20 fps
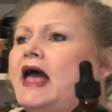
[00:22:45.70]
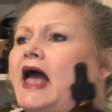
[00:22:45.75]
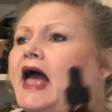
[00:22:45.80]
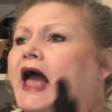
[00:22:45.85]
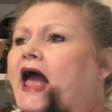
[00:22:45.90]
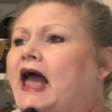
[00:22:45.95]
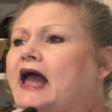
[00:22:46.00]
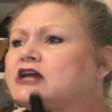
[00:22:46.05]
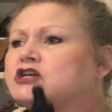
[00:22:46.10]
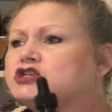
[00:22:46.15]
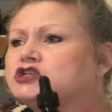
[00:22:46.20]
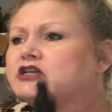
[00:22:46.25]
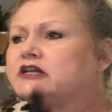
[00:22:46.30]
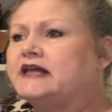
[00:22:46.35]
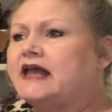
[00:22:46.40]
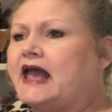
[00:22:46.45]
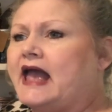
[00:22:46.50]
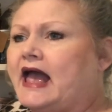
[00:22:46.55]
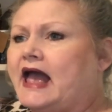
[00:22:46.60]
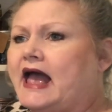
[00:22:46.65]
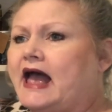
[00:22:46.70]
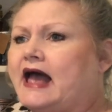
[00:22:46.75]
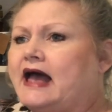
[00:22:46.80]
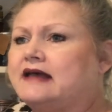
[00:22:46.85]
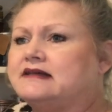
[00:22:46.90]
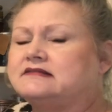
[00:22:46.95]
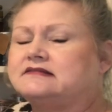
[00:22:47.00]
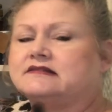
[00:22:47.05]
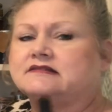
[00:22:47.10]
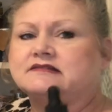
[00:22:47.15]
actually
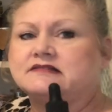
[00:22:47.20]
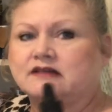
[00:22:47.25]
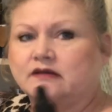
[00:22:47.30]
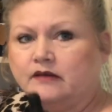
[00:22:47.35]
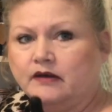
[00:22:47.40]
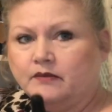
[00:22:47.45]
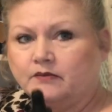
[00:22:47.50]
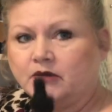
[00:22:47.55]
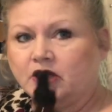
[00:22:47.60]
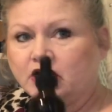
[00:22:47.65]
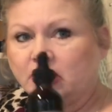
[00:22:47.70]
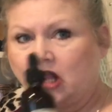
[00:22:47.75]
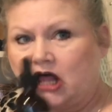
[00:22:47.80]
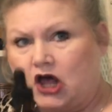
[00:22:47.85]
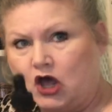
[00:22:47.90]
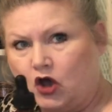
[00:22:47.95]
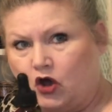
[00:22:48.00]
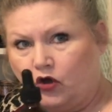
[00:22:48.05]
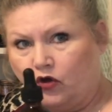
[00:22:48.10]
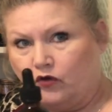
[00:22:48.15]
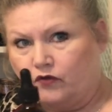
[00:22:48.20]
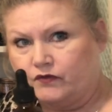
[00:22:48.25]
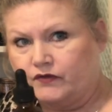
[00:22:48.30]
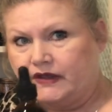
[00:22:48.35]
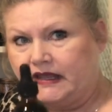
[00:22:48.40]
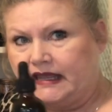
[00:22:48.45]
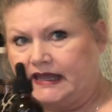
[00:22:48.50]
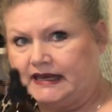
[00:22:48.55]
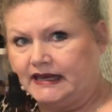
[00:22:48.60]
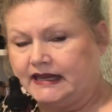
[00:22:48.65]
has some clove
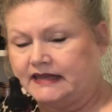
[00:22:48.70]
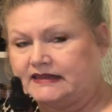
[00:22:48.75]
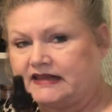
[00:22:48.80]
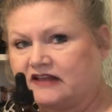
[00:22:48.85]
in it.